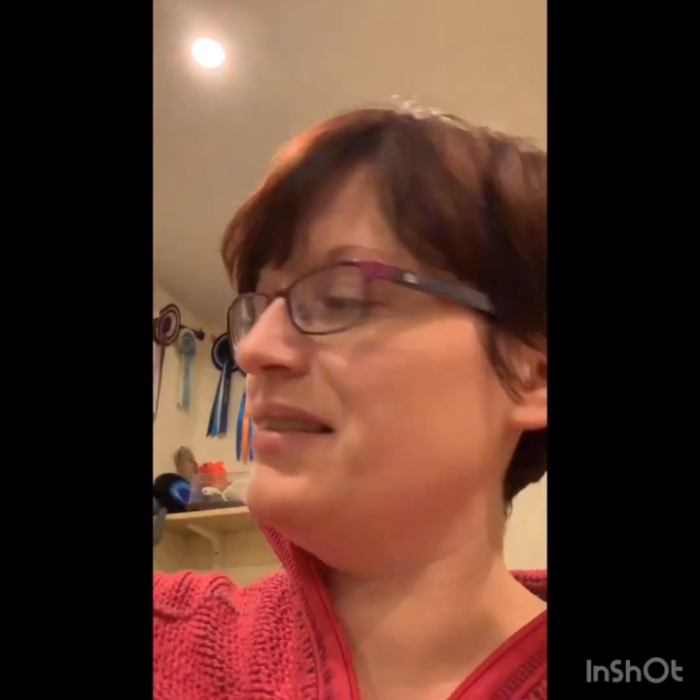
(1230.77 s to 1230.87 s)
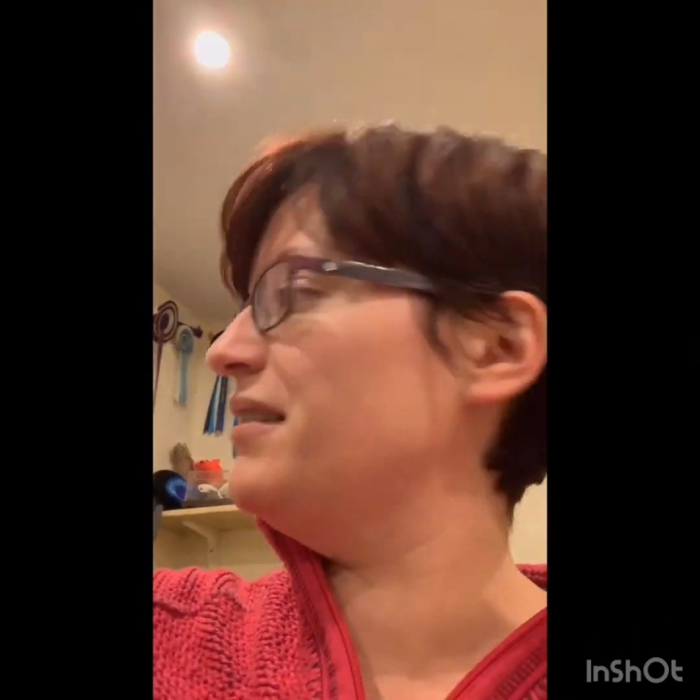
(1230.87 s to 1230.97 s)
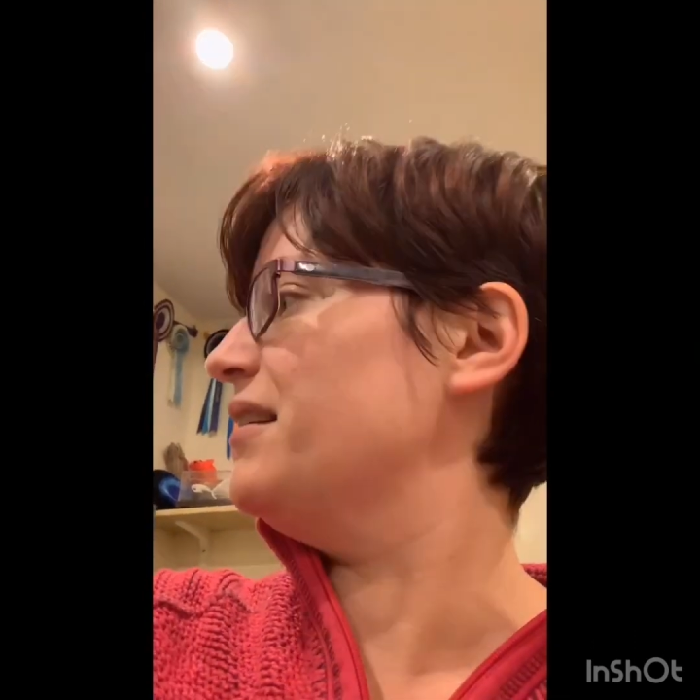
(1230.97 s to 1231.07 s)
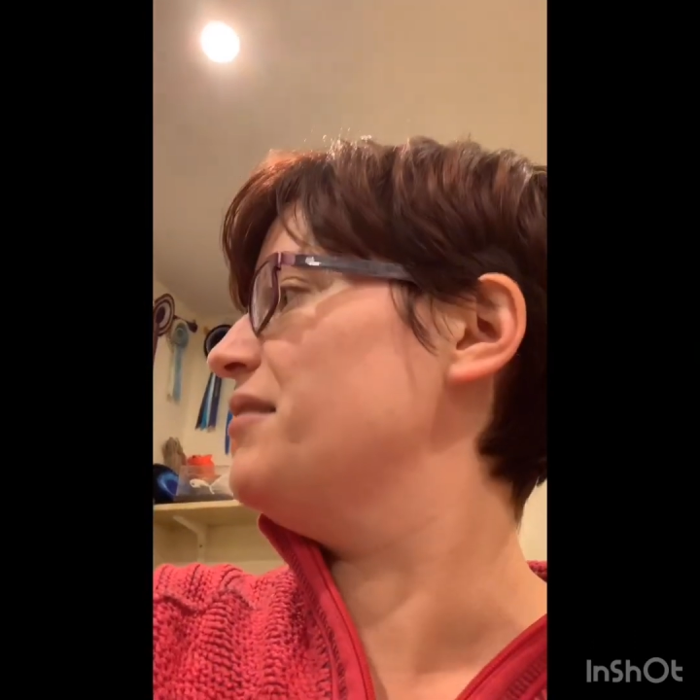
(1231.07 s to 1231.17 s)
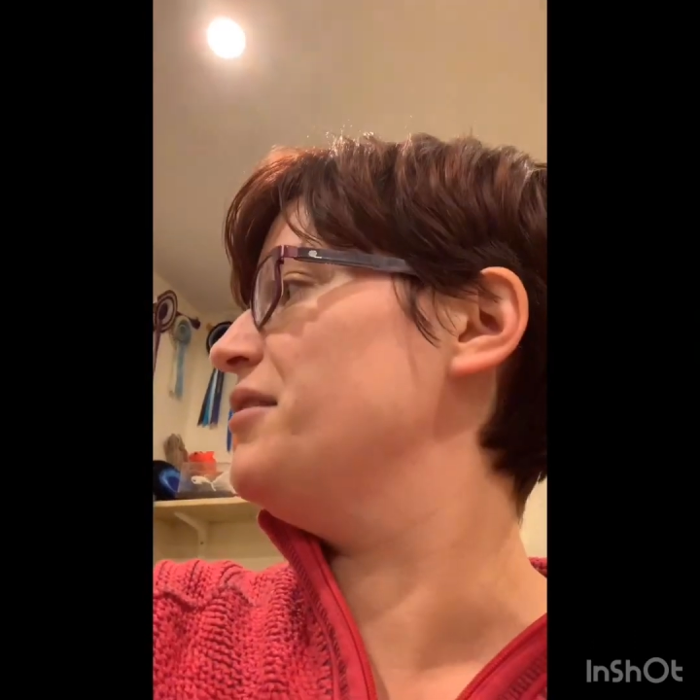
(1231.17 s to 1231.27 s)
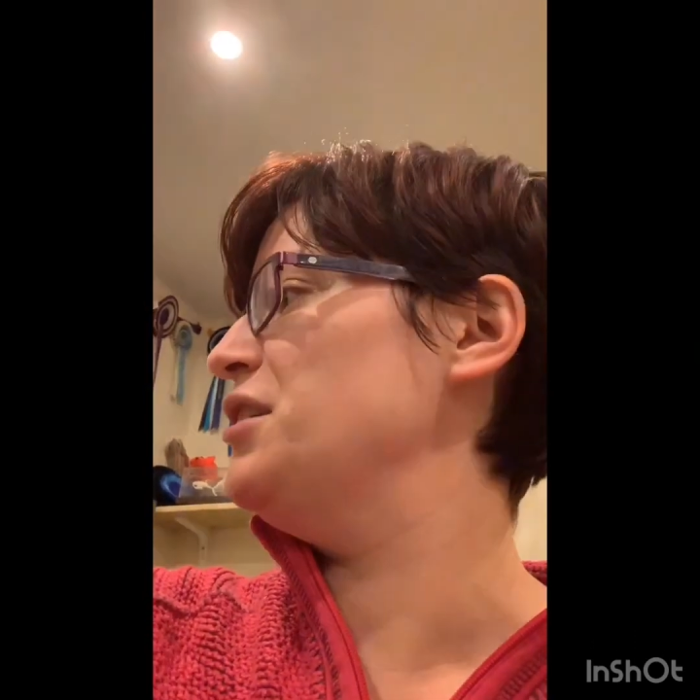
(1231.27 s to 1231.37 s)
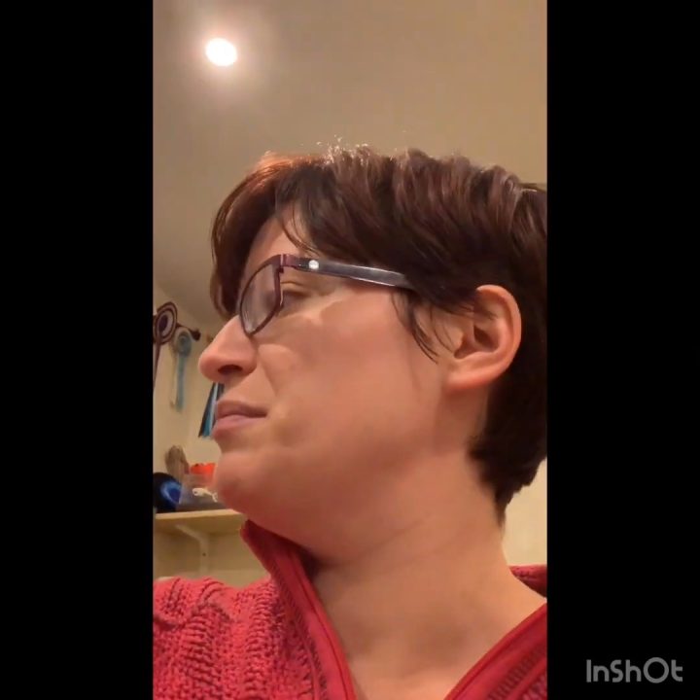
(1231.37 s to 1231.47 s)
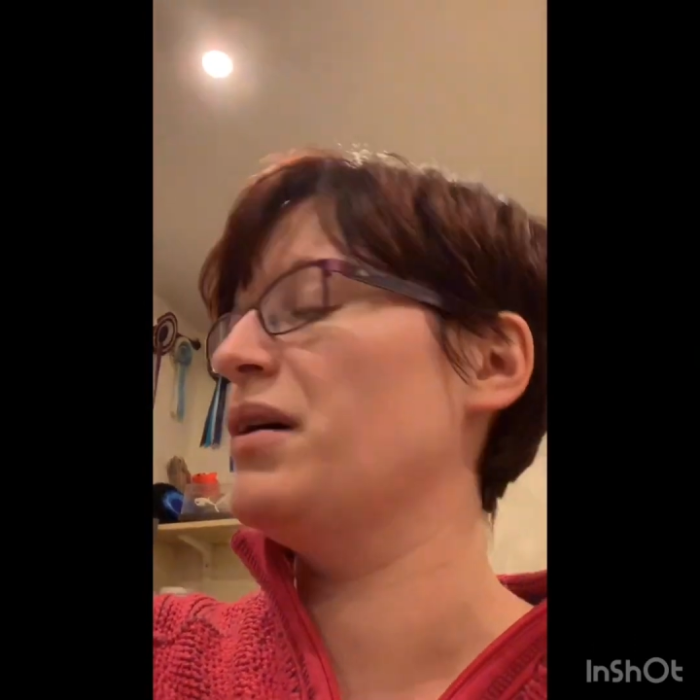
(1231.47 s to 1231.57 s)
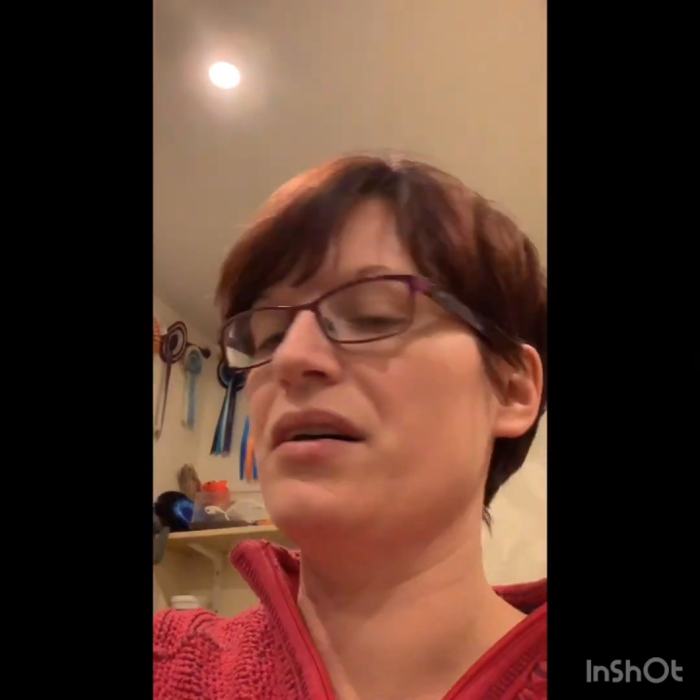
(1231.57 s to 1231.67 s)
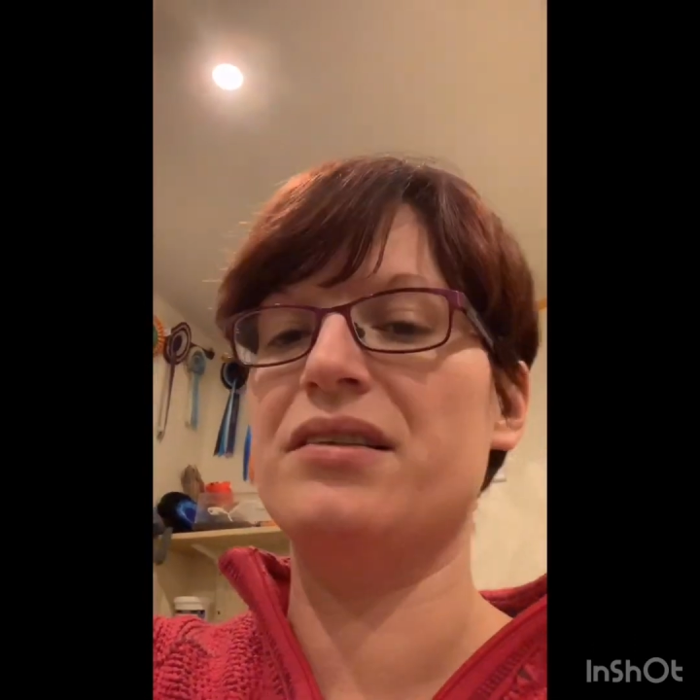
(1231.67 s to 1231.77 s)
to the fuse
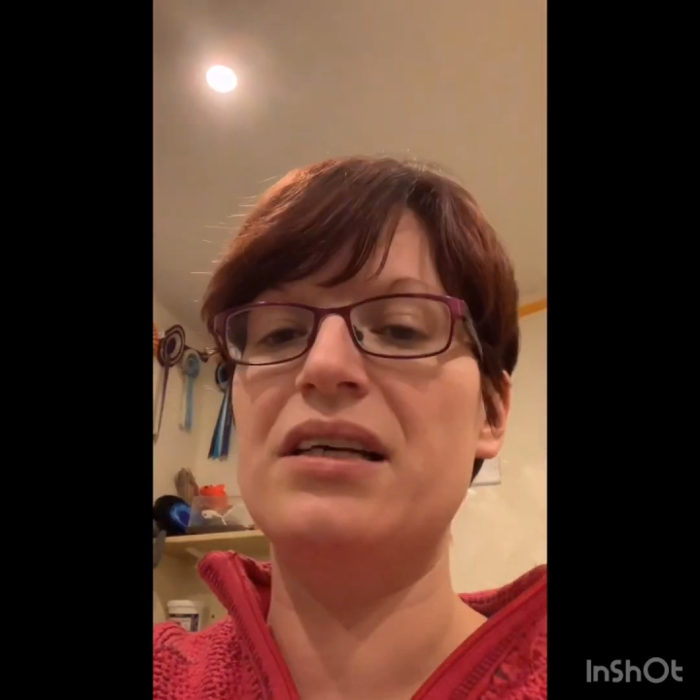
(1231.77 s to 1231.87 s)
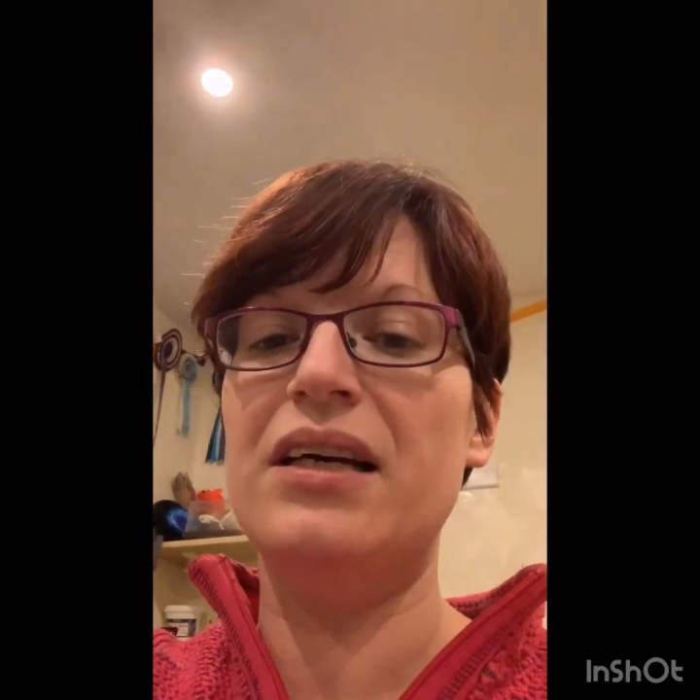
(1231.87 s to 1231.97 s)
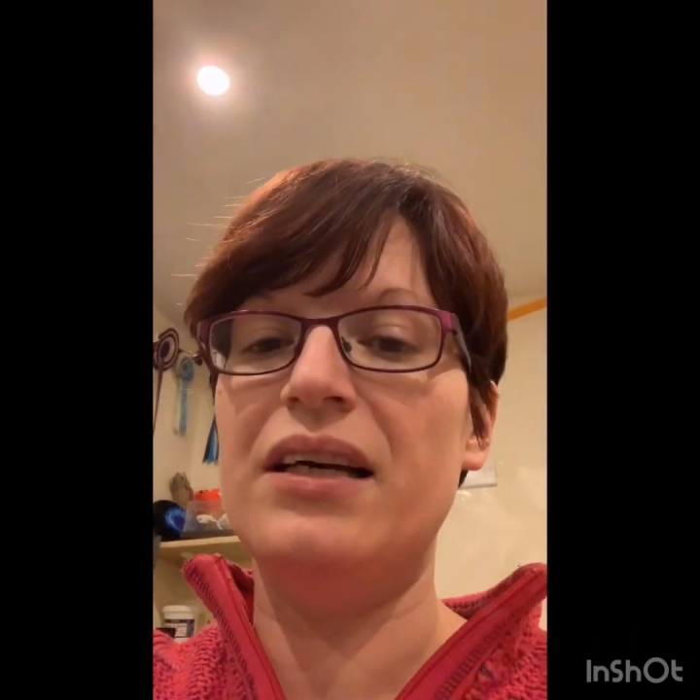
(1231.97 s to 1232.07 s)
box.